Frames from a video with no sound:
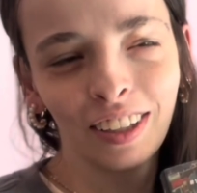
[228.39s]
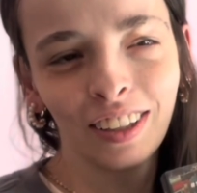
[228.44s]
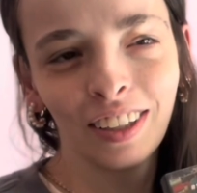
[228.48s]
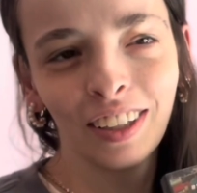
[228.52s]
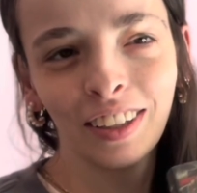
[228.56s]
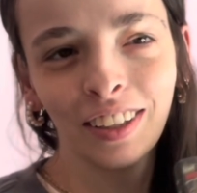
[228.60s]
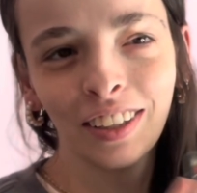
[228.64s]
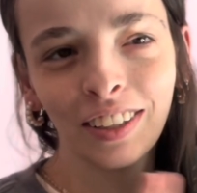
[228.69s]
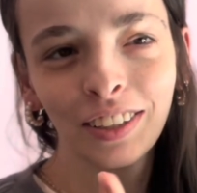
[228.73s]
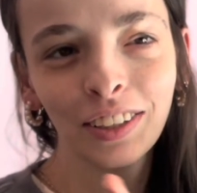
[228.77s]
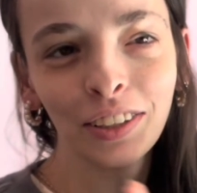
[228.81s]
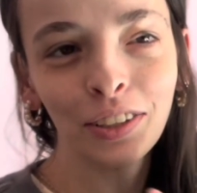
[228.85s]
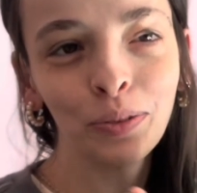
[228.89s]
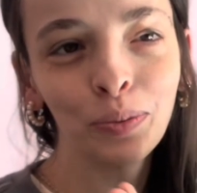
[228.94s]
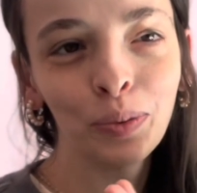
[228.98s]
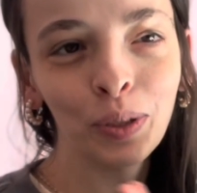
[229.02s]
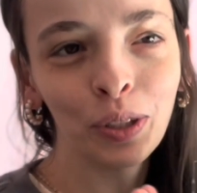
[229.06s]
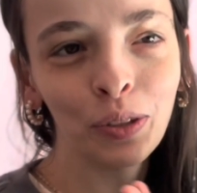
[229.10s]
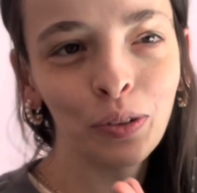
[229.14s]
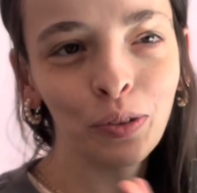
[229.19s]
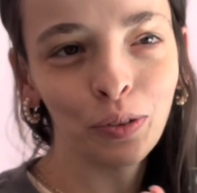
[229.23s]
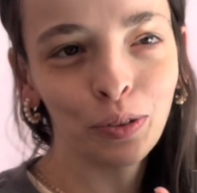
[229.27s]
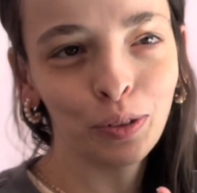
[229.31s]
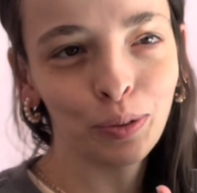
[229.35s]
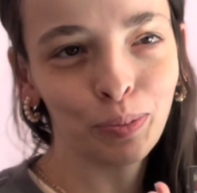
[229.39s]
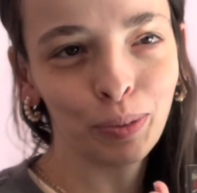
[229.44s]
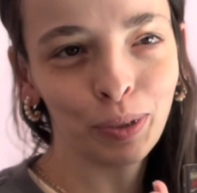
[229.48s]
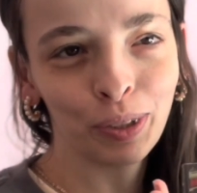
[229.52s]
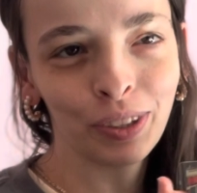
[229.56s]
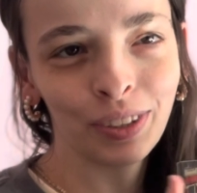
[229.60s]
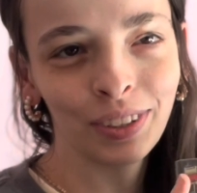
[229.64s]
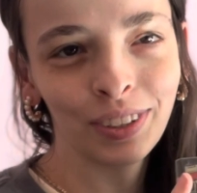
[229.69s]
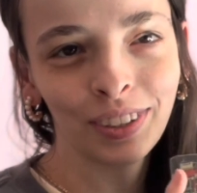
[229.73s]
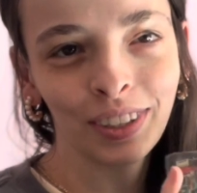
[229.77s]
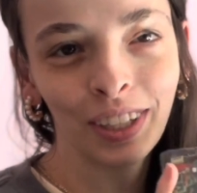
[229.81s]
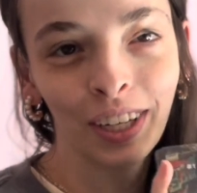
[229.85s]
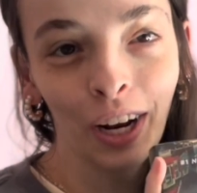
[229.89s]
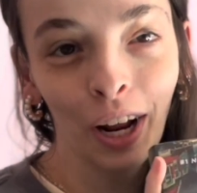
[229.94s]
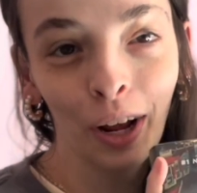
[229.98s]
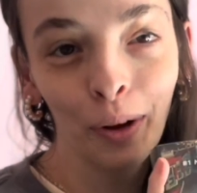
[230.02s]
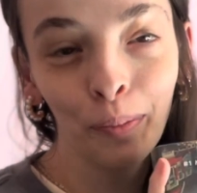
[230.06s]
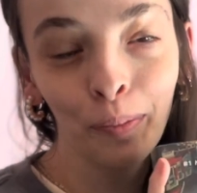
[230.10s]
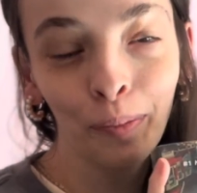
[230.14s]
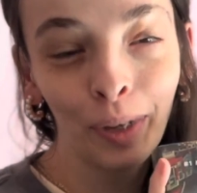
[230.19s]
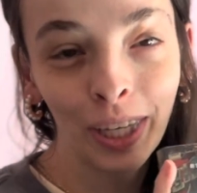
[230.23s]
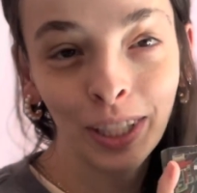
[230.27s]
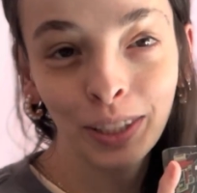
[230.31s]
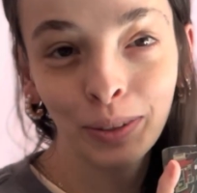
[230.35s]
that this is one of those books that
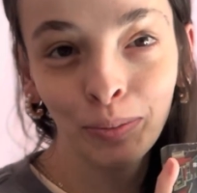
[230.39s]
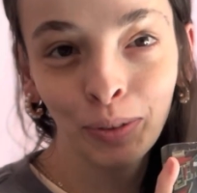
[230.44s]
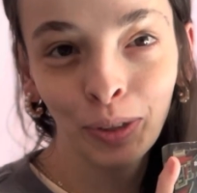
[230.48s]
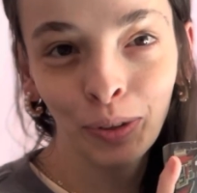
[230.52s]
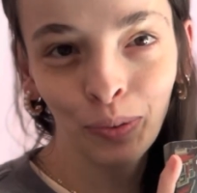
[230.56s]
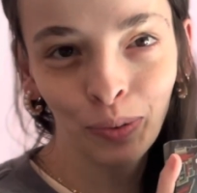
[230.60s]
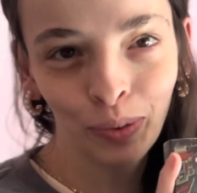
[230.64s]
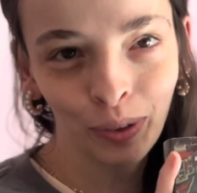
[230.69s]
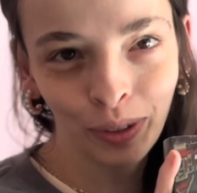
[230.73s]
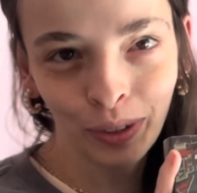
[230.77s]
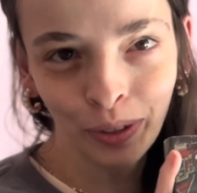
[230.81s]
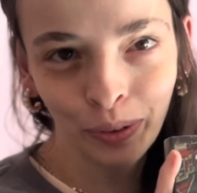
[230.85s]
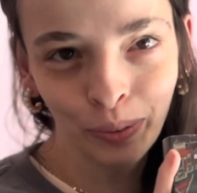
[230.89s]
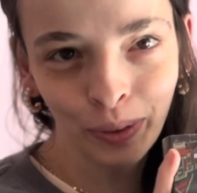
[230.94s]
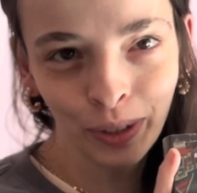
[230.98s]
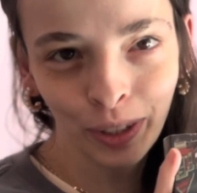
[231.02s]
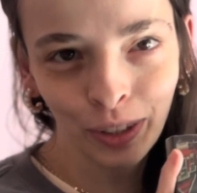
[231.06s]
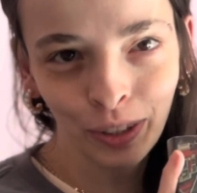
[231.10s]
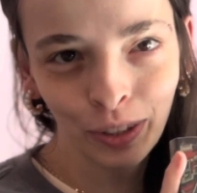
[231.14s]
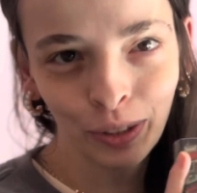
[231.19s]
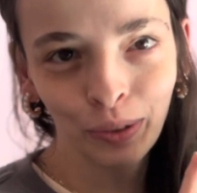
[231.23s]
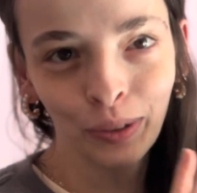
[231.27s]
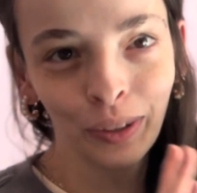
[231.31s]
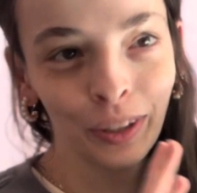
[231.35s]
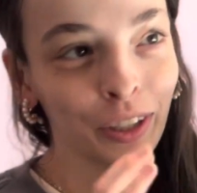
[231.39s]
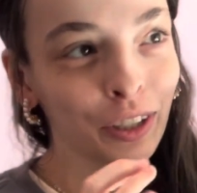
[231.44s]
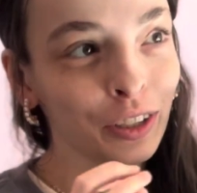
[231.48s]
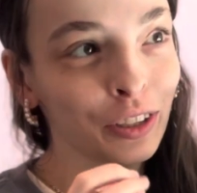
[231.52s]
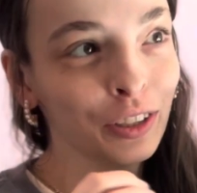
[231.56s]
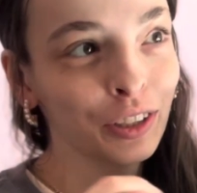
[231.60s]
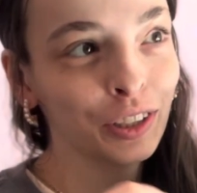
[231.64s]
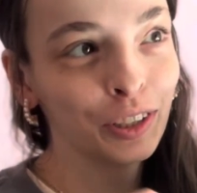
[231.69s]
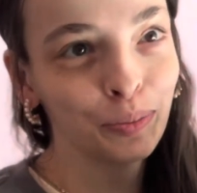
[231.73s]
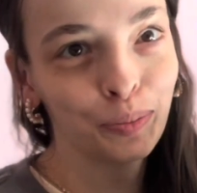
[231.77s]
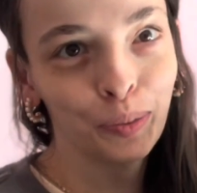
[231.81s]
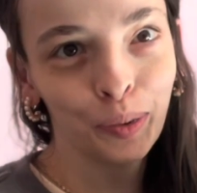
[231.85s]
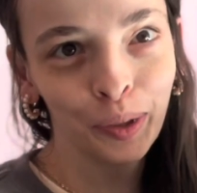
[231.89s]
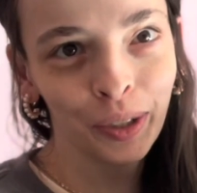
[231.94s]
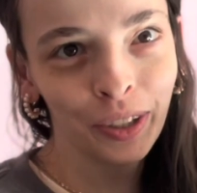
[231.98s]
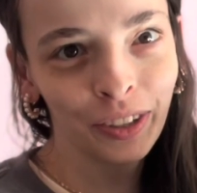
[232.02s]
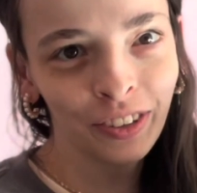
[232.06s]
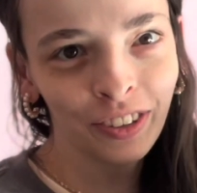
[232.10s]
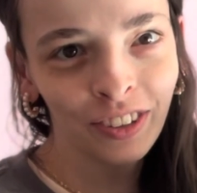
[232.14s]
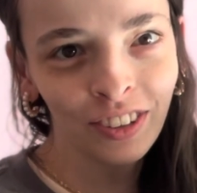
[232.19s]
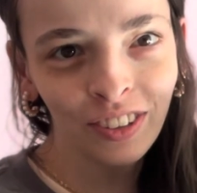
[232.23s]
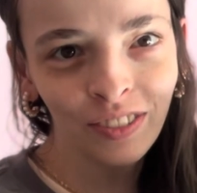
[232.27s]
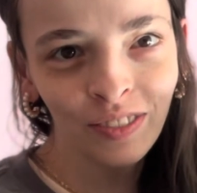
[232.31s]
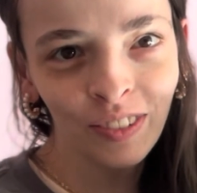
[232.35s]
makes me really want to do like a
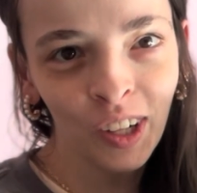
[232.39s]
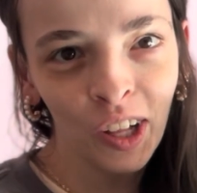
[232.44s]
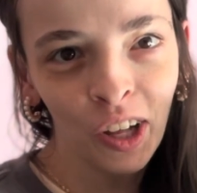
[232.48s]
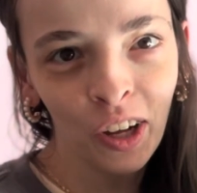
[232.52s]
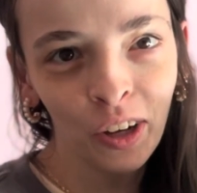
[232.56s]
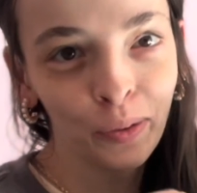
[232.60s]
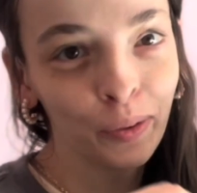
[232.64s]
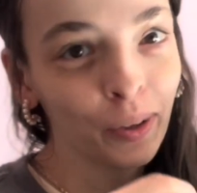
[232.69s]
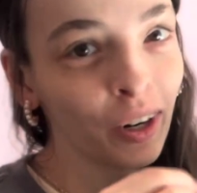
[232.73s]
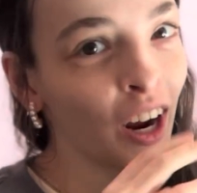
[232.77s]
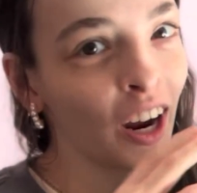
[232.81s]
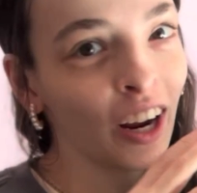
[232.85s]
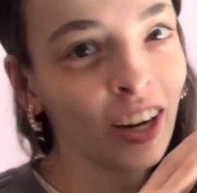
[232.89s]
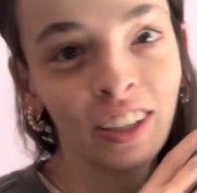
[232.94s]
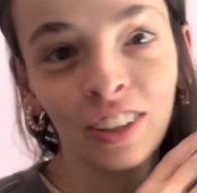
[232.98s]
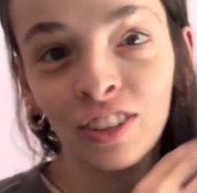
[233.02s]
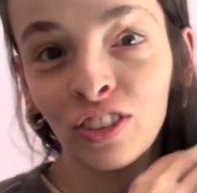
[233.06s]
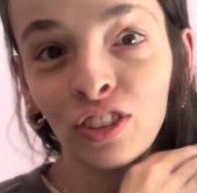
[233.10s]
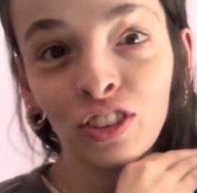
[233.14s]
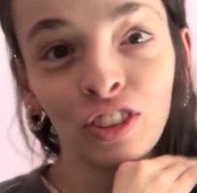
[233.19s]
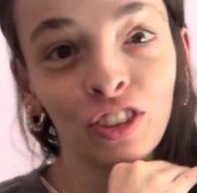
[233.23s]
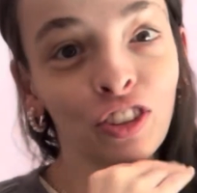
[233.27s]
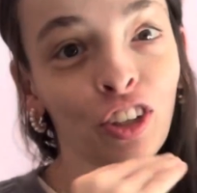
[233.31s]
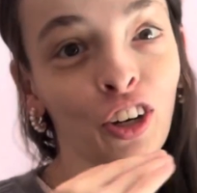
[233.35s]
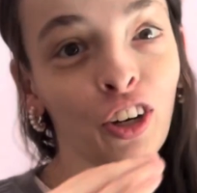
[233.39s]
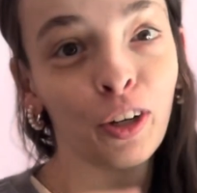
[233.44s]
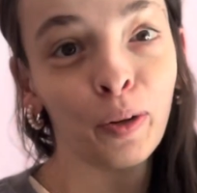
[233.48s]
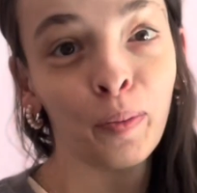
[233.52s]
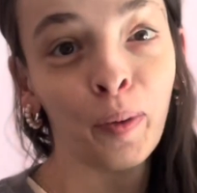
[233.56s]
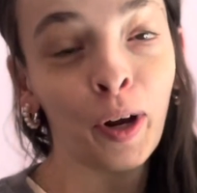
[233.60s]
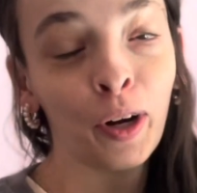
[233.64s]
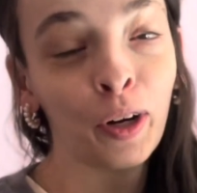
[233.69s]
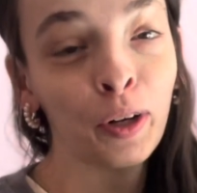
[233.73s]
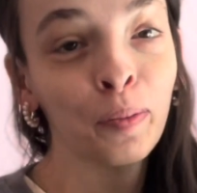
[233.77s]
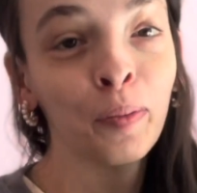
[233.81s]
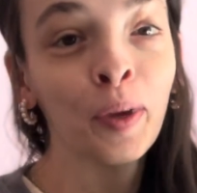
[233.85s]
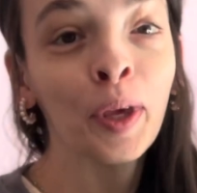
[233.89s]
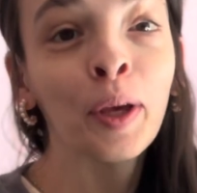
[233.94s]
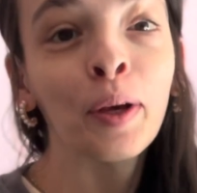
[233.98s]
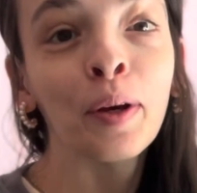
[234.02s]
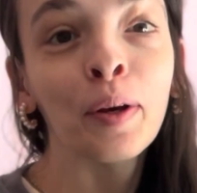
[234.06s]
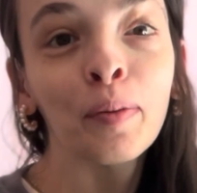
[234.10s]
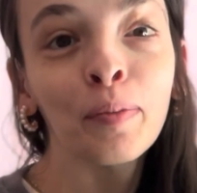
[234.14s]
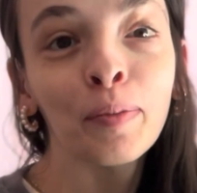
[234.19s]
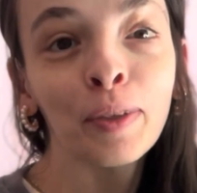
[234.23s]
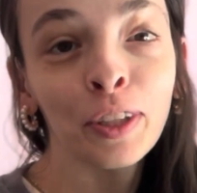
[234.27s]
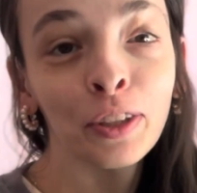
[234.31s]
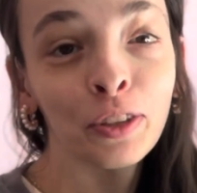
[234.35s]
spoilers vlog where I can just talk about it,
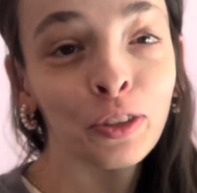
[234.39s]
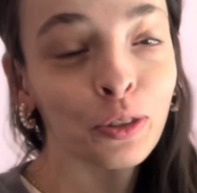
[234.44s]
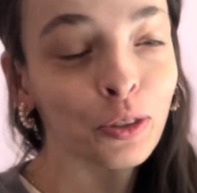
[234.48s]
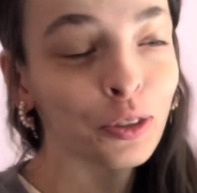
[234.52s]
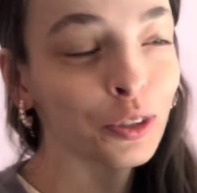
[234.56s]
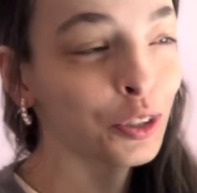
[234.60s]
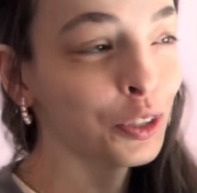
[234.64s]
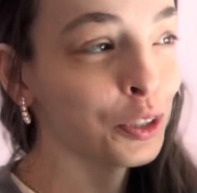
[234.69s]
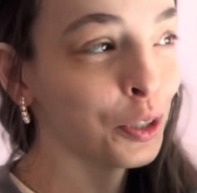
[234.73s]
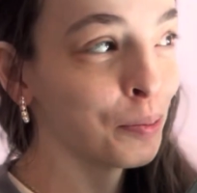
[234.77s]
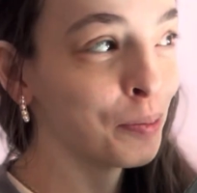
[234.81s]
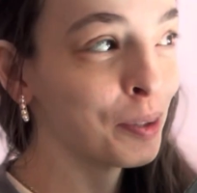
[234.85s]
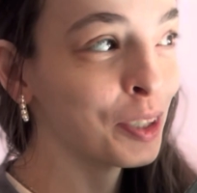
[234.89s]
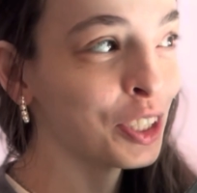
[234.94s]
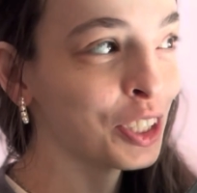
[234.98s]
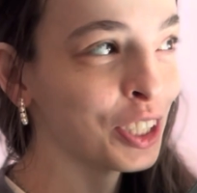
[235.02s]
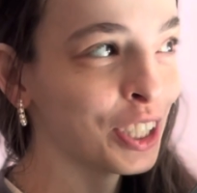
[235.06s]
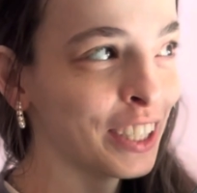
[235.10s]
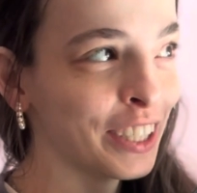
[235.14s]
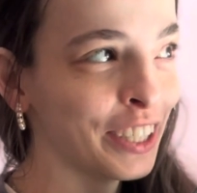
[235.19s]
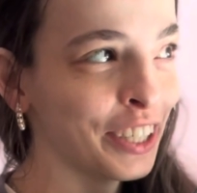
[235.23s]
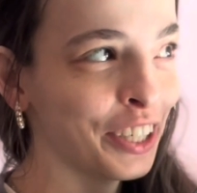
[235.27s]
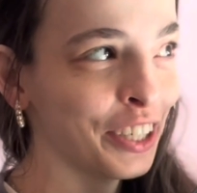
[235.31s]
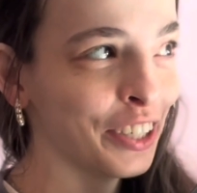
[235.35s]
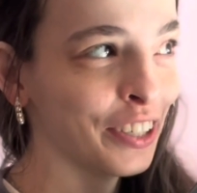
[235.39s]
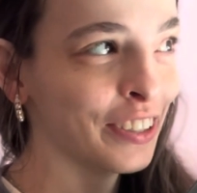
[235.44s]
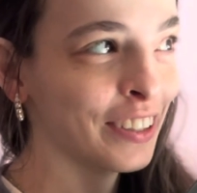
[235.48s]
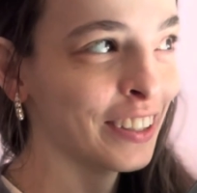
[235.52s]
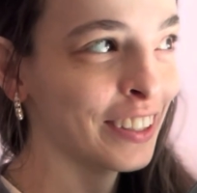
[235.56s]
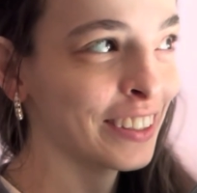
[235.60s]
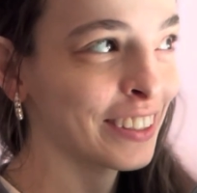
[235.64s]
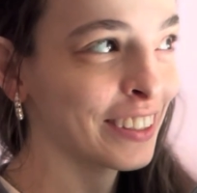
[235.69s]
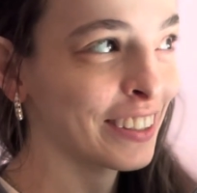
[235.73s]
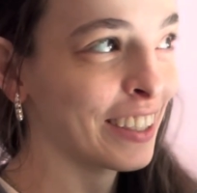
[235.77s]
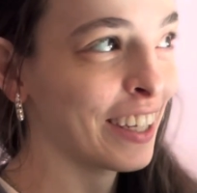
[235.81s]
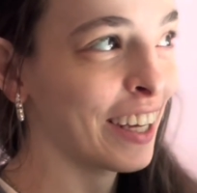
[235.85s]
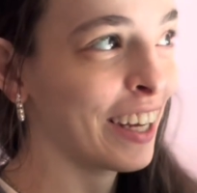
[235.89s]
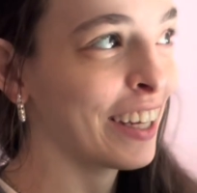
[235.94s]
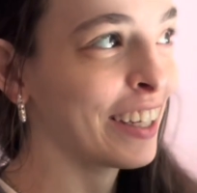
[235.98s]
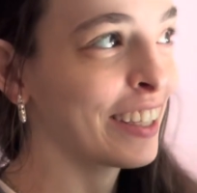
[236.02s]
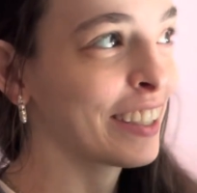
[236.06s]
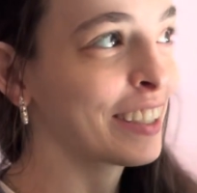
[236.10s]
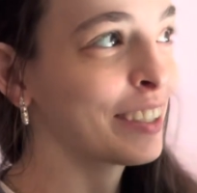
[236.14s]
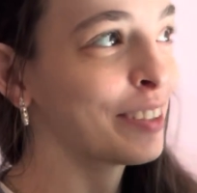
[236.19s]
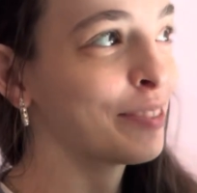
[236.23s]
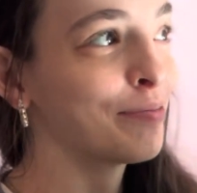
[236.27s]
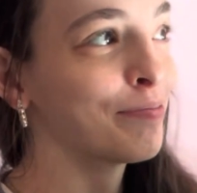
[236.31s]
because there's so much in here that's like,